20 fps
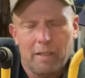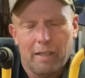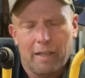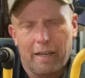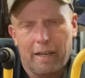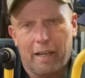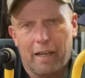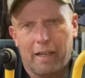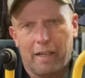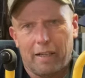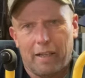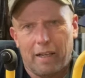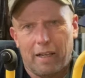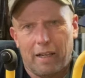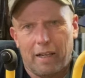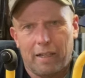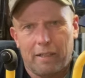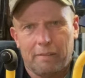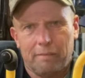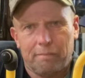
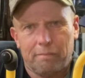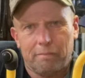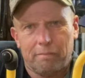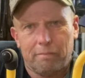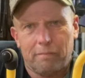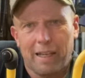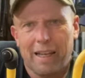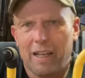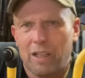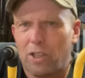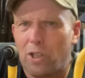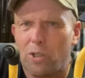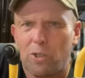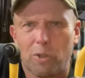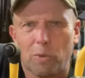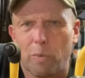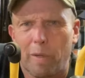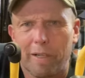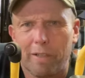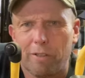And yeah, go
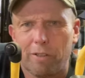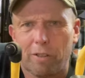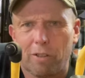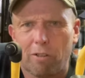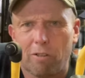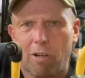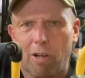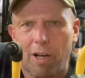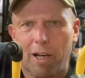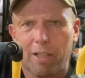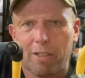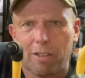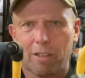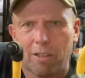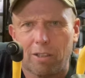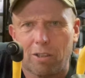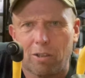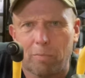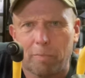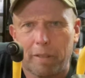sweat in your garage a
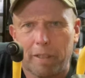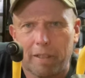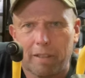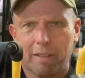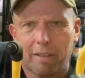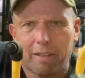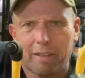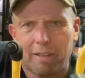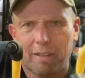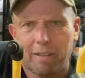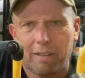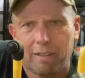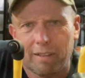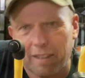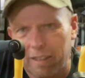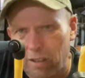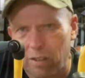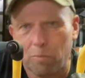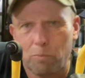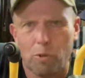little bit.
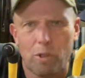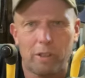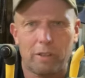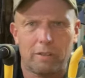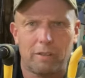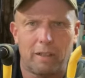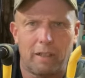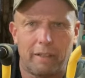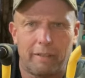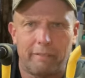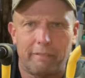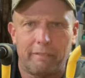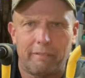Get some work done.